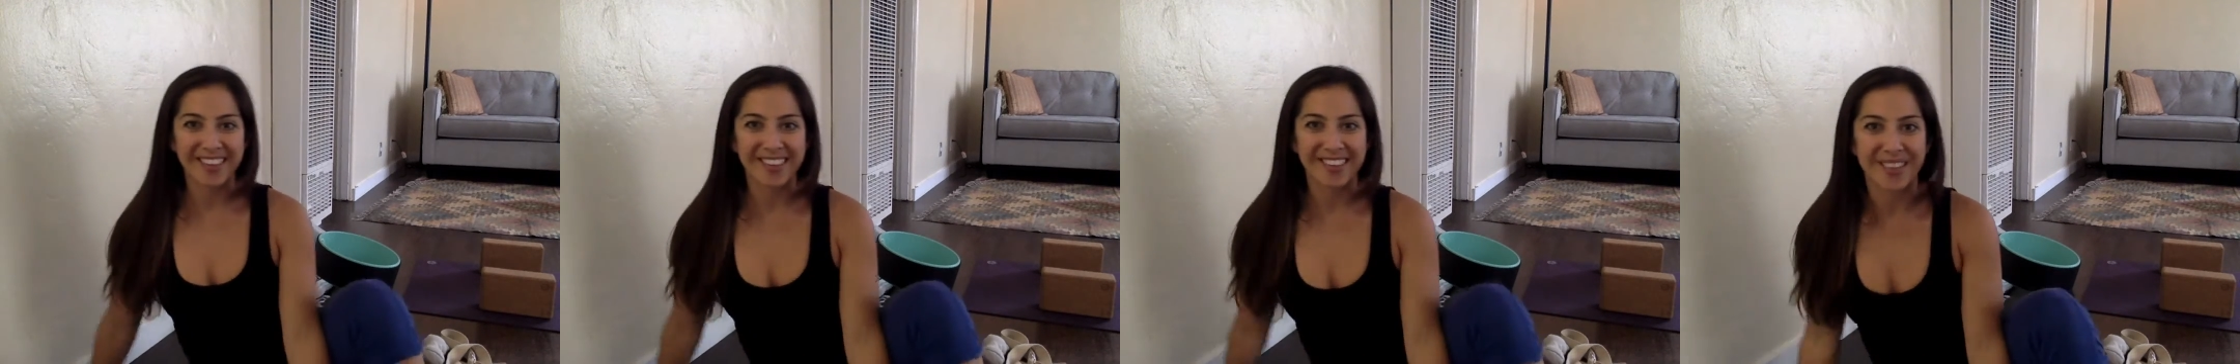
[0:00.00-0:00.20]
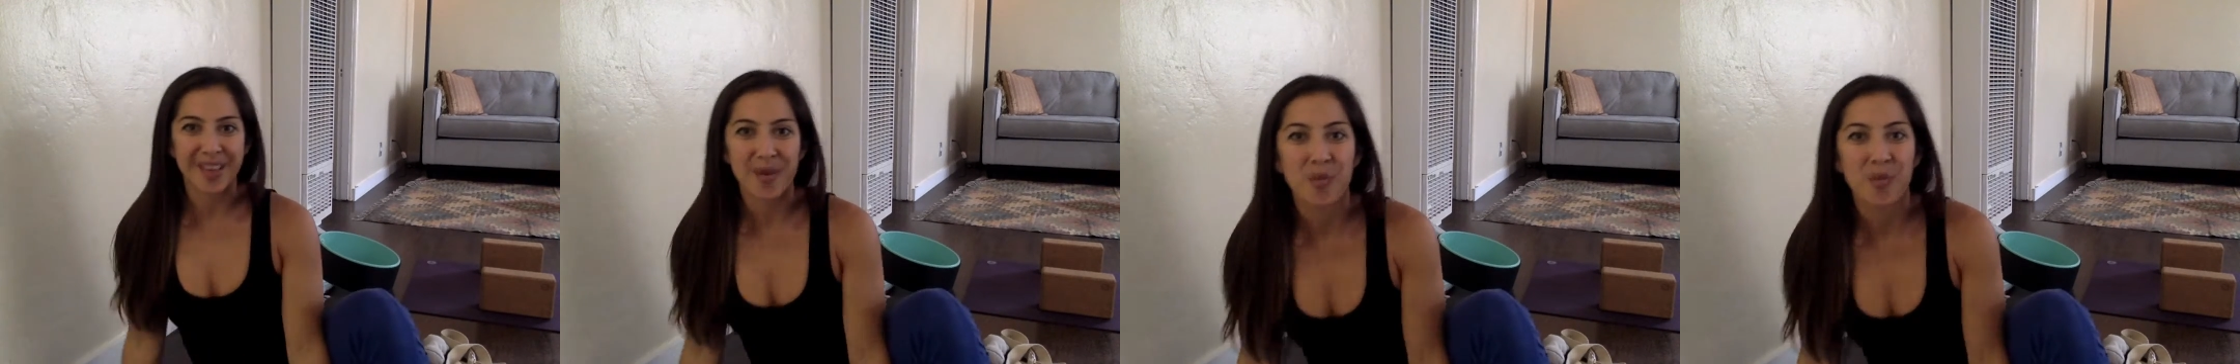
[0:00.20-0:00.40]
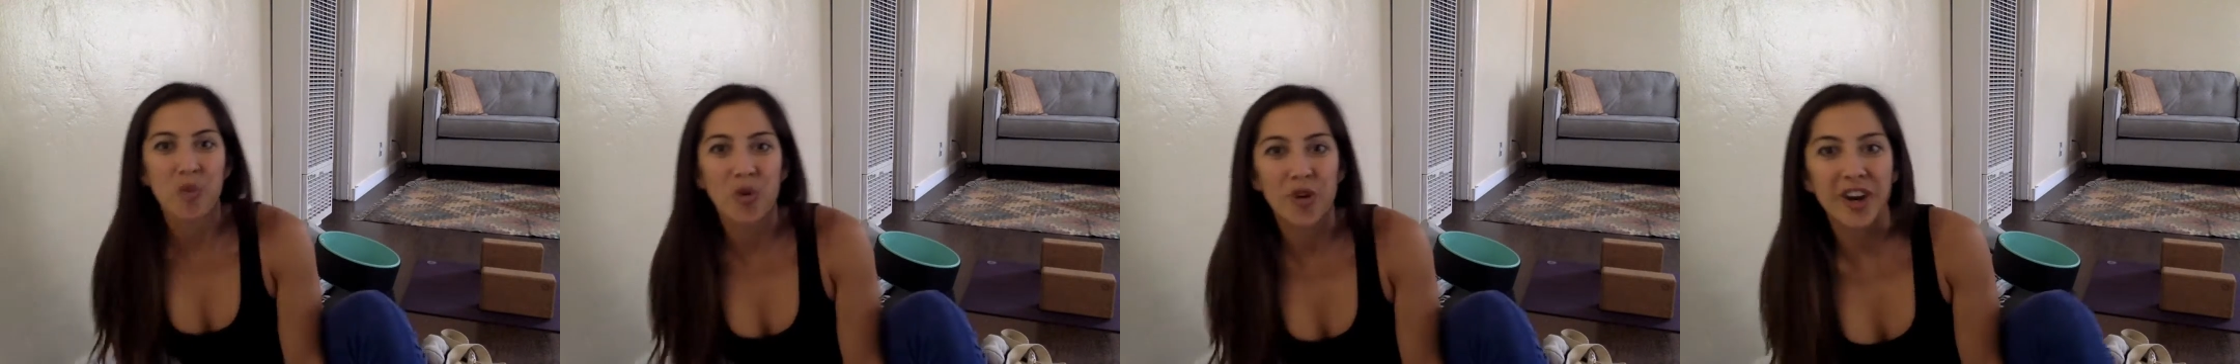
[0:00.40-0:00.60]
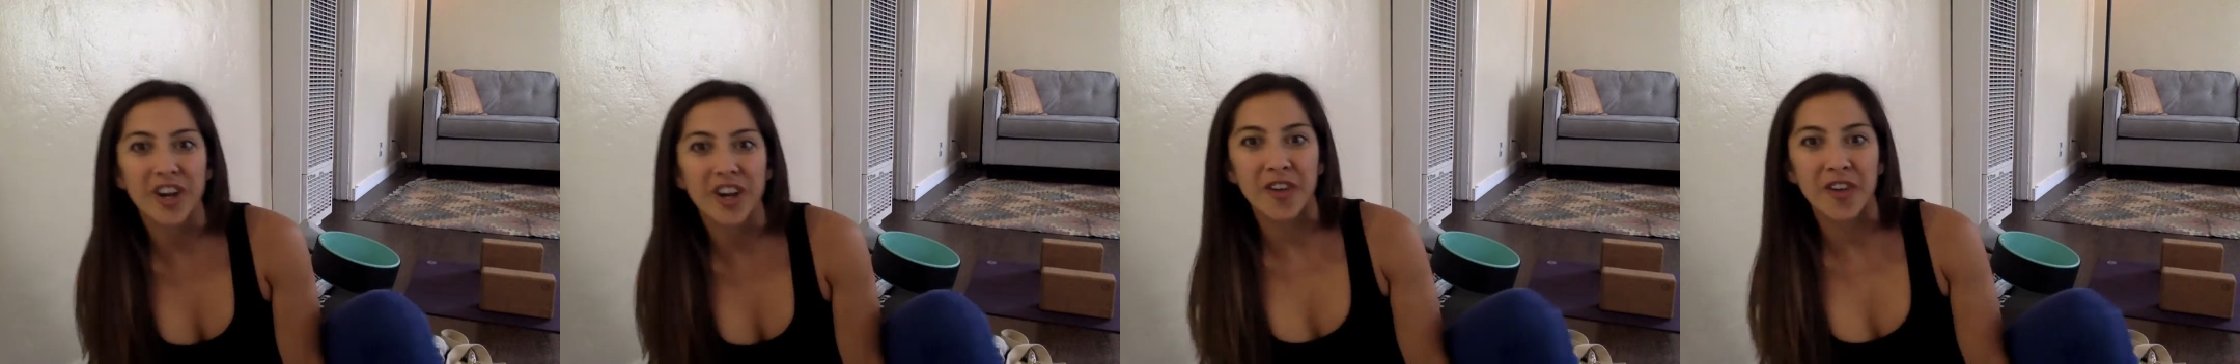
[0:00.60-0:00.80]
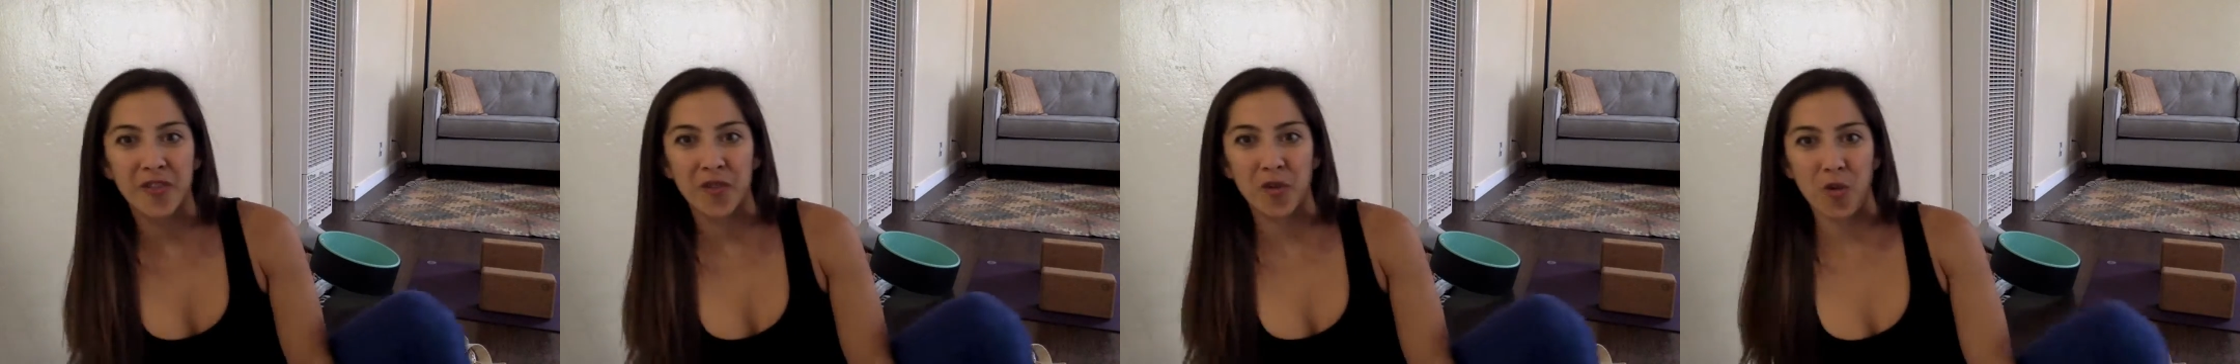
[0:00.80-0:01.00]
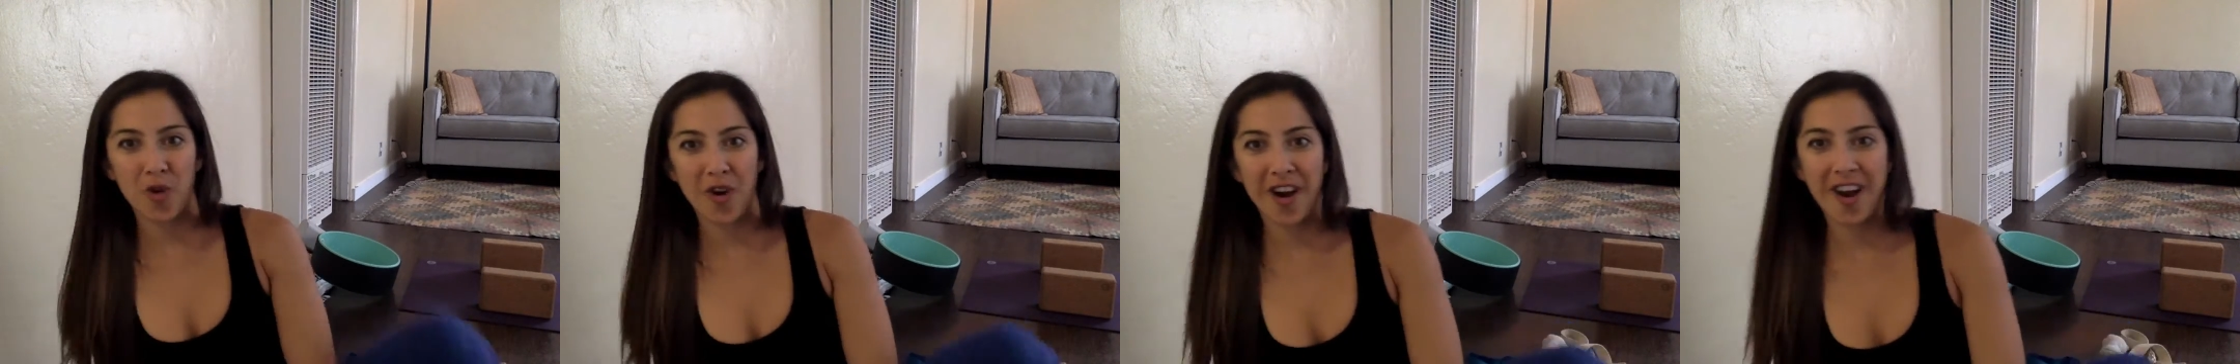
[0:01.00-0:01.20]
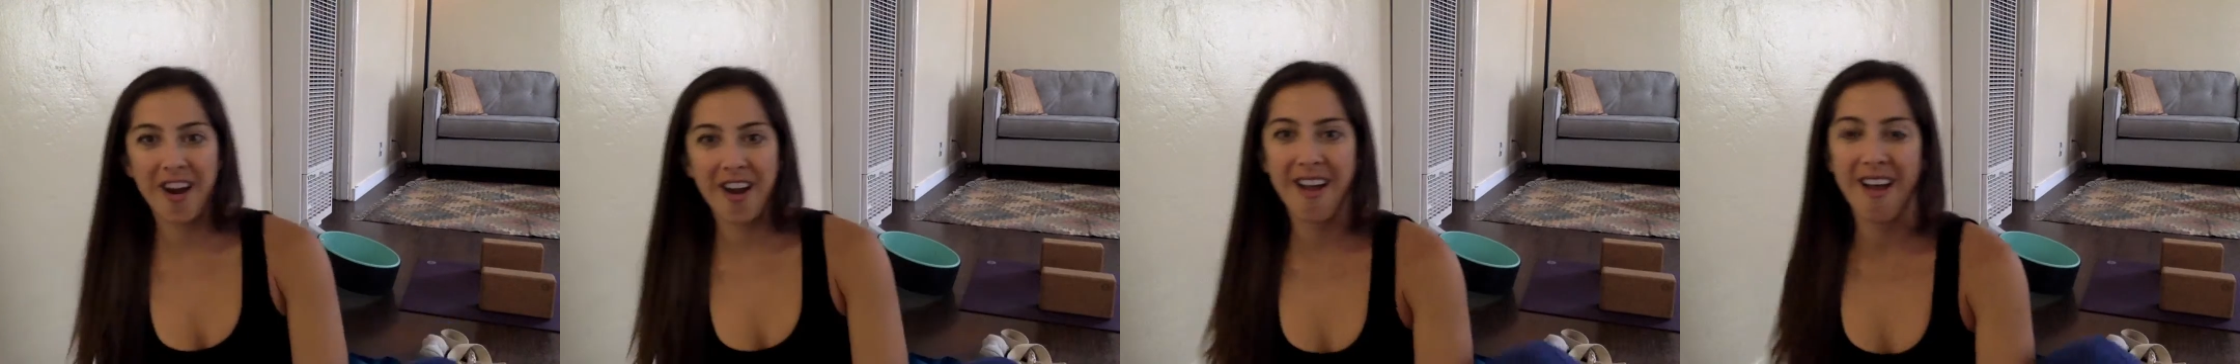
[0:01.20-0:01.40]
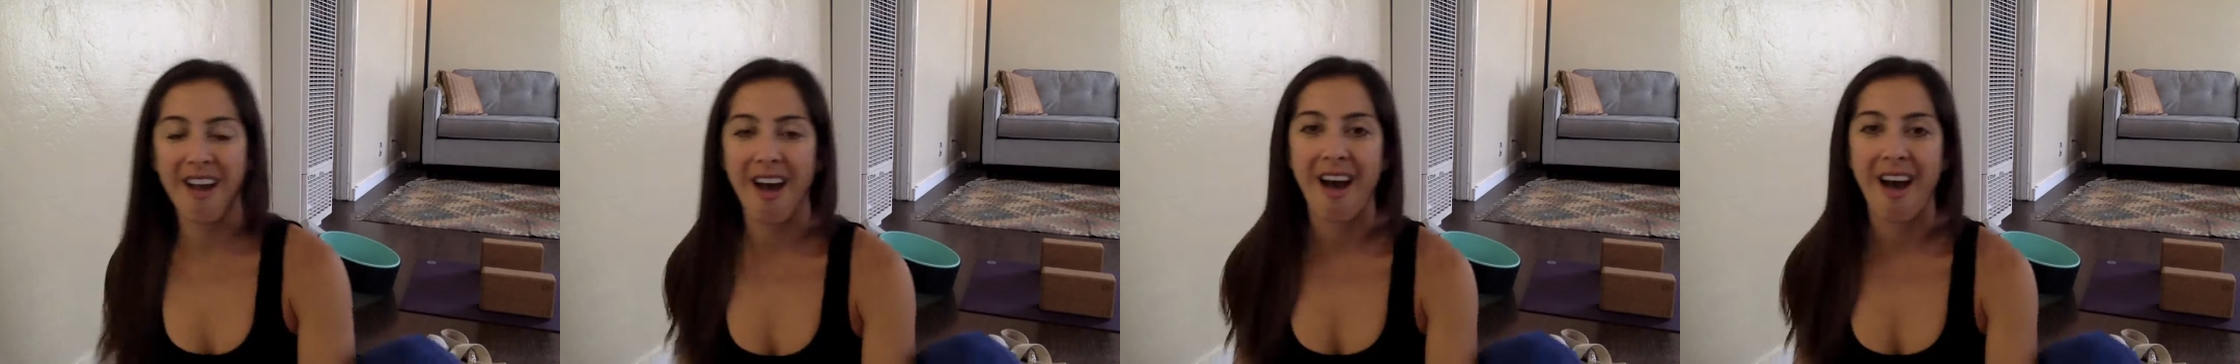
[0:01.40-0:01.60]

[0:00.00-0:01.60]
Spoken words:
is some work for